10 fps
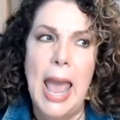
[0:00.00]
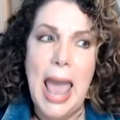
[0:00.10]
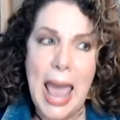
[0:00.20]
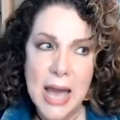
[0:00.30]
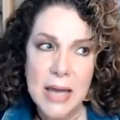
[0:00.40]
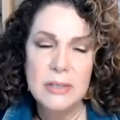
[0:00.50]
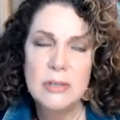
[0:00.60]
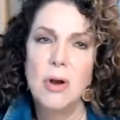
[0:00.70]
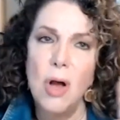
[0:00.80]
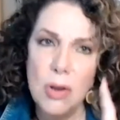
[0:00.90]
And
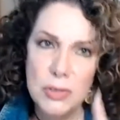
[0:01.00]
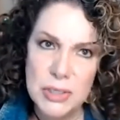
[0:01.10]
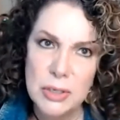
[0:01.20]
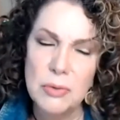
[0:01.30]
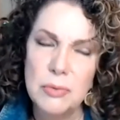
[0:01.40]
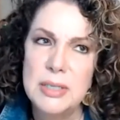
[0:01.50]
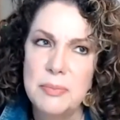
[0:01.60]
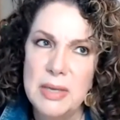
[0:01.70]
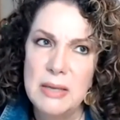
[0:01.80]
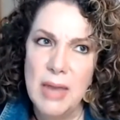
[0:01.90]
also,
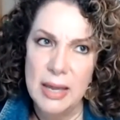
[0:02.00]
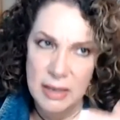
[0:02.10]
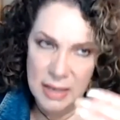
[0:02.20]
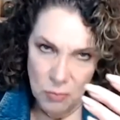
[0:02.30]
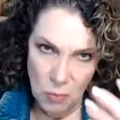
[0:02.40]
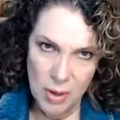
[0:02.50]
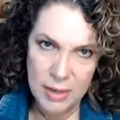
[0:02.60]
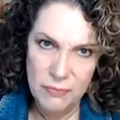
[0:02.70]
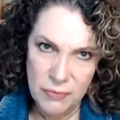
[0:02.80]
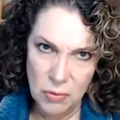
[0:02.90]
something that in one
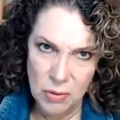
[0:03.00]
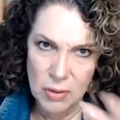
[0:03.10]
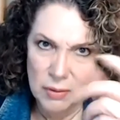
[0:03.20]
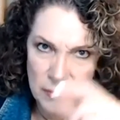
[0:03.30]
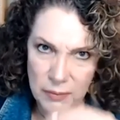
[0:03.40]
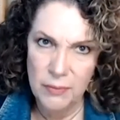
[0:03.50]
of your